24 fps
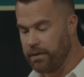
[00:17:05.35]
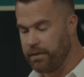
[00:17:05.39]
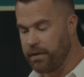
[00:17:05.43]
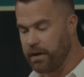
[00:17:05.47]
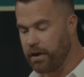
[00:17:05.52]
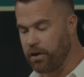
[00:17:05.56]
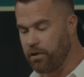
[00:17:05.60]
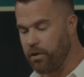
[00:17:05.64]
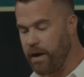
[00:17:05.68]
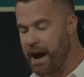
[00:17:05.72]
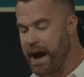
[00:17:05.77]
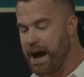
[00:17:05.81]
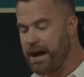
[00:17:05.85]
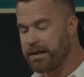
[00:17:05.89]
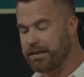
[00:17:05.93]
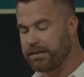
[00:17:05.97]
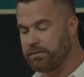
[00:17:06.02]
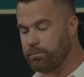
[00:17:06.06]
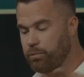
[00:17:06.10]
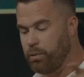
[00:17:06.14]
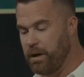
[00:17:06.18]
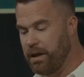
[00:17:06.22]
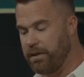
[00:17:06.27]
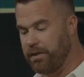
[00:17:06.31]
the
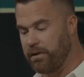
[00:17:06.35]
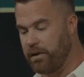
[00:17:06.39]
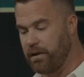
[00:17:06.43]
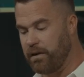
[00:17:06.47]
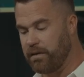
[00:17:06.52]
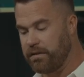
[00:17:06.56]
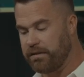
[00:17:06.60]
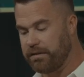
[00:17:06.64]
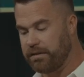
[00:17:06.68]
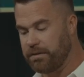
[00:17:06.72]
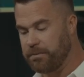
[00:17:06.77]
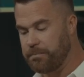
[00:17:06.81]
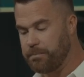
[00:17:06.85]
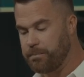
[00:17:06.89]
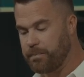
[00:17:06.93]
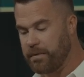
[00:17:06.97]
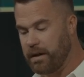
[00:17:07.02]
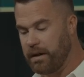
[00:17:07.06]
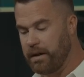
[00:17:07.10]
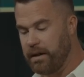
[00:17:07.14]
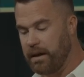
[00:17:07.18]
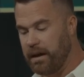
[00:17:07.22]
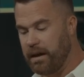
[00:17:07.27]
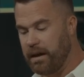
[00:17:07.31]
grass withers
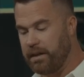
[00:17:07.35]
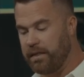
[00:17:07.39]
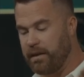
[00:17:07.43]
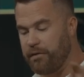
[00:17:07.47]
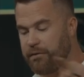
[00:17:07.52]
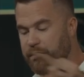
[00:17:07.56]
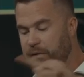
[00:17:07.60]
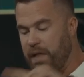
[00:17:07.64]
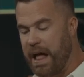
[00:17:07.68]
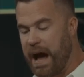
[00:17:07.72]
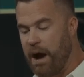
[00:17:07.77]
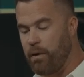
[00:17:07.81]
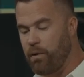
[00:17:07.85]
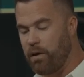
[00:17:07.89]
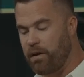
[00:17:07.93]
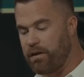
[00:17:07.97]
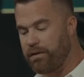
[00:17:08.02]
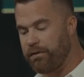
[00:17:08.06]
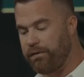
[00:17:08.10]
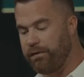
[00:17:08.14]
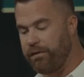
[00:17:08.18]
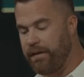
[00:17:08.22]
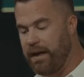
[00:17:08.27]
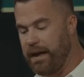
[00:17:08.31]
and the
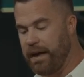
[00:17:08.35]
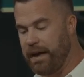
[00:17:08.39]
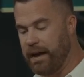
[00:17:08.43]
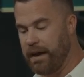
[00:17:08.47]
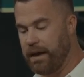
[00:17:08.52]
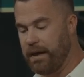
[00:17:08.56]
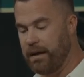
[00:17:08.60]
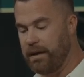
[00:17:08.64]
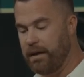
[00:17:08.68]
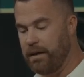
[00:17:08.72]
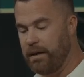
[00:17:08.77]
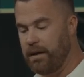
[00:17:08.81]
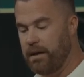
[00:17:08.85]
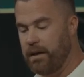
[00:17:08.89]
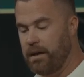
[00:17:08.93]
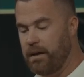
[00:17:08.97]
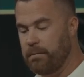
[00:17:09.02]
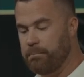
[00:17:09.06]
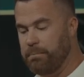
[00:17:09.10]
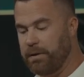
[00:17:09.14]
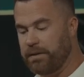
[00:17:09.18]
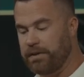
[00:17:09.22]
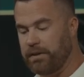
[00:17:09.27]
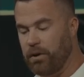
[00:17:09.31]
flowers fade,
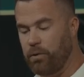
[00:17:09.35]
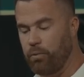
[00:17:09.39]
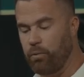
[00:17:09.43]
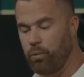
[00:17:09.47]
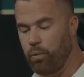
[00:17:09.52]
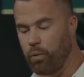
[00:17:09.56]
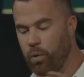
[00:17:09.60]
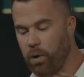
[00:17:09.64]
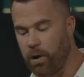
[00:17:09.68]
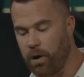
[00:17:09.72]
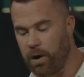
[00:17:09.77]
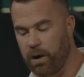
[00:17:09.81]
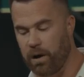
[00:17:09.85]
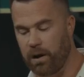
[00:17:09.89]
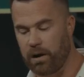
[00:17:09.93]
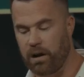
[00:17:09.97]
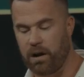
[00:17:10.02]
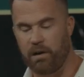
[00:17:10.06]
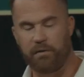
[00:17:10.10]
but the Word